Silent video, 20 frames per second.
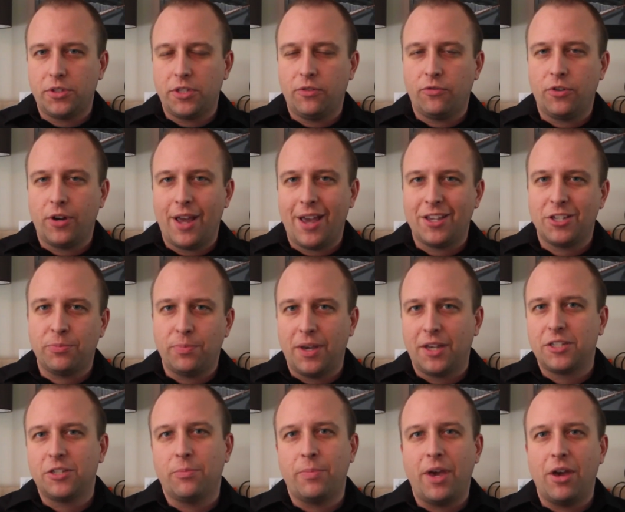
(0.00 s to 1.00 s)
different
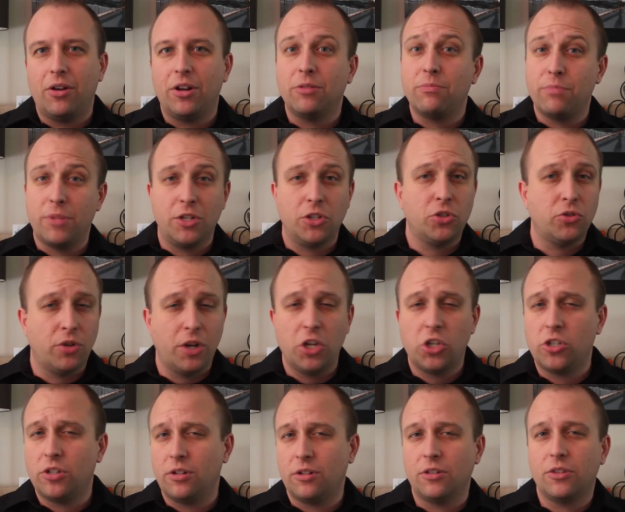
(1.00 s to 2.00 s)
aspects about
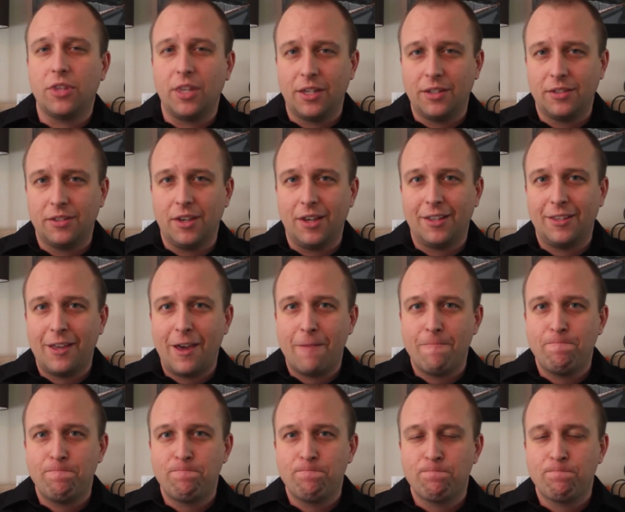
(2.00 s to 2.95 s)
administration and things like that.